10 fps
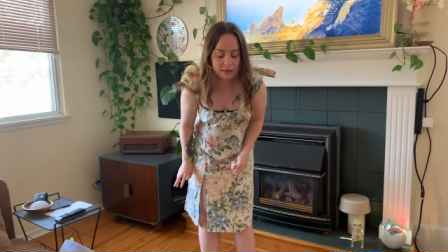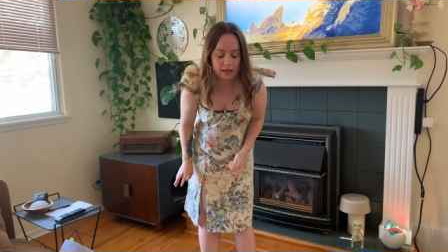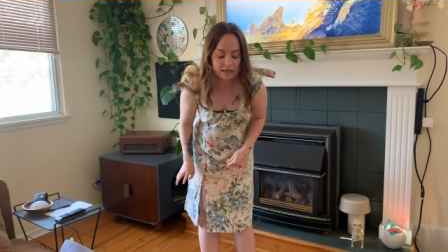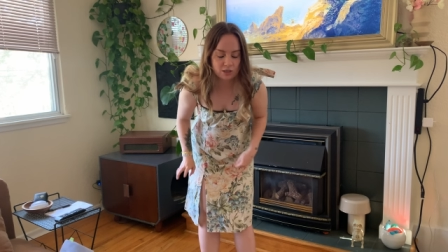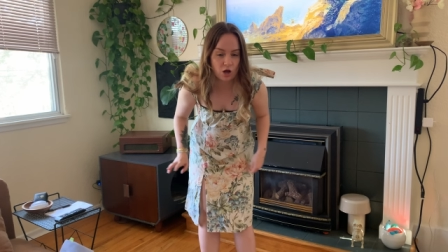
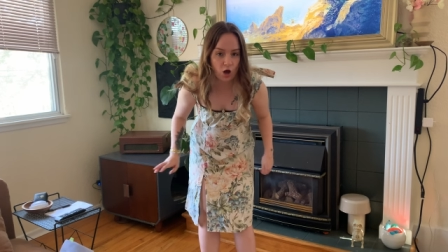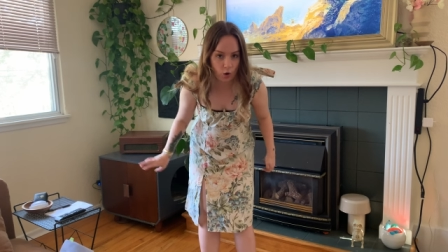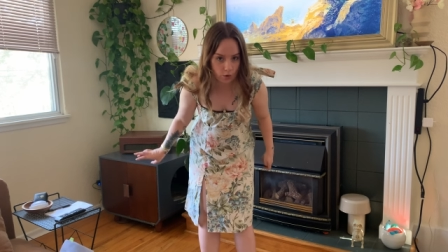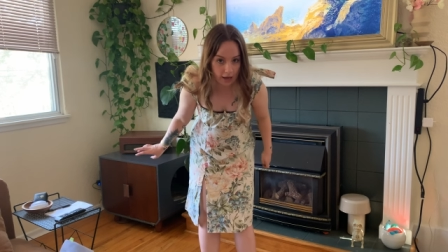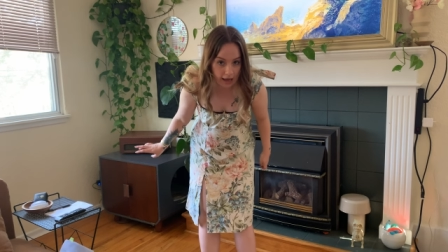and it's
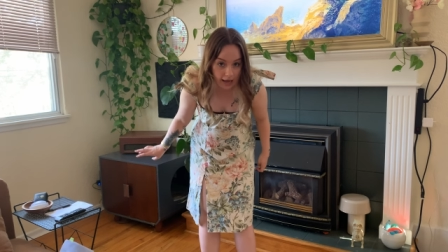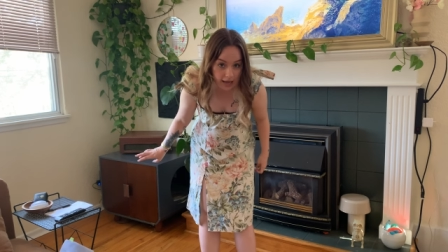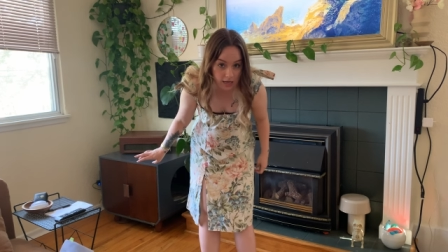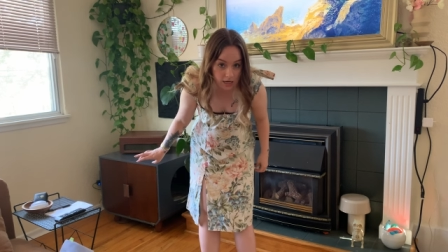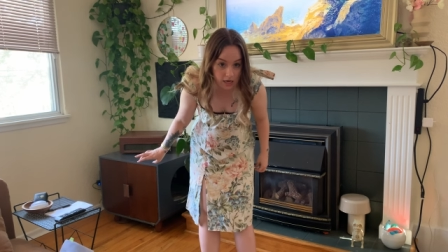
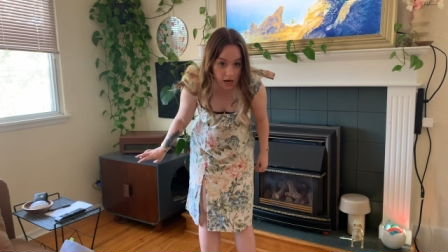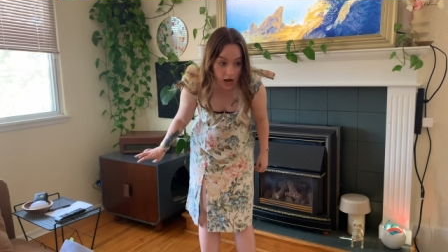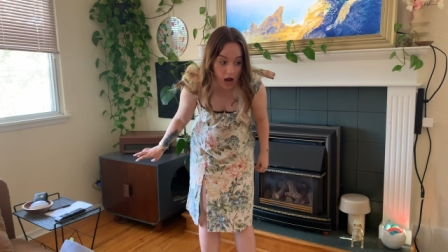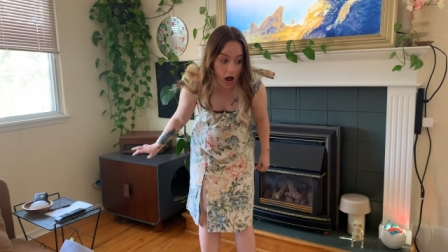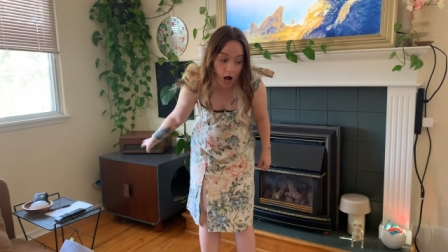okay.
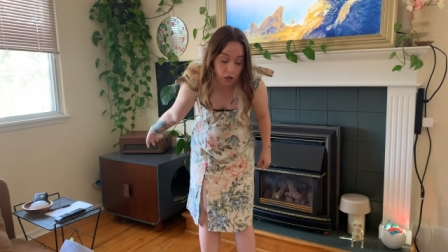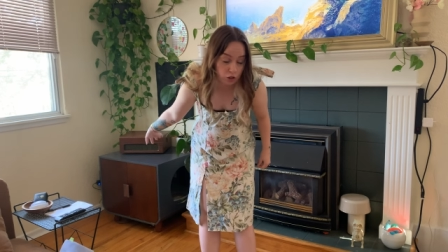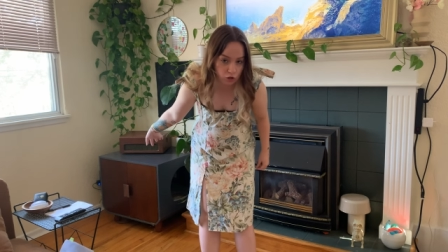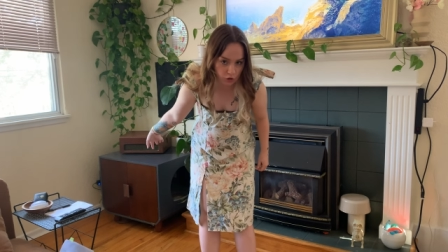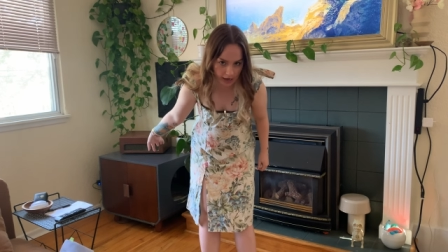I'll
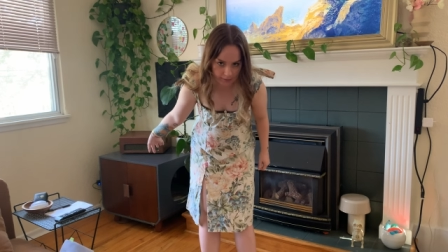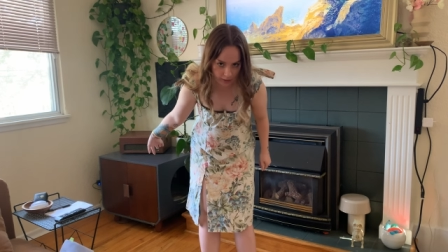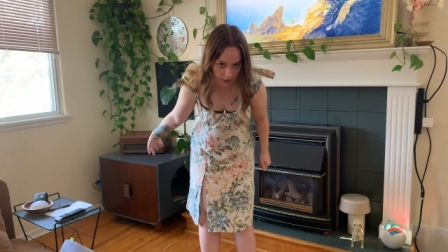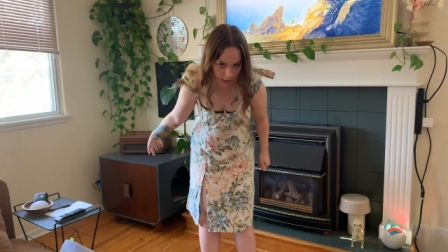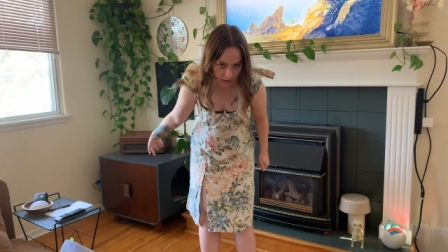just cry
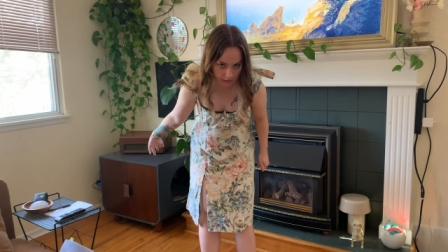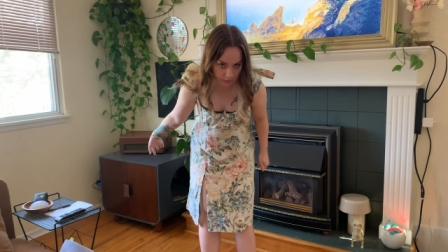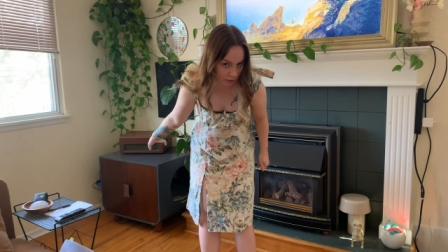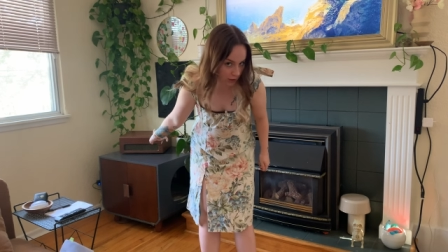about it for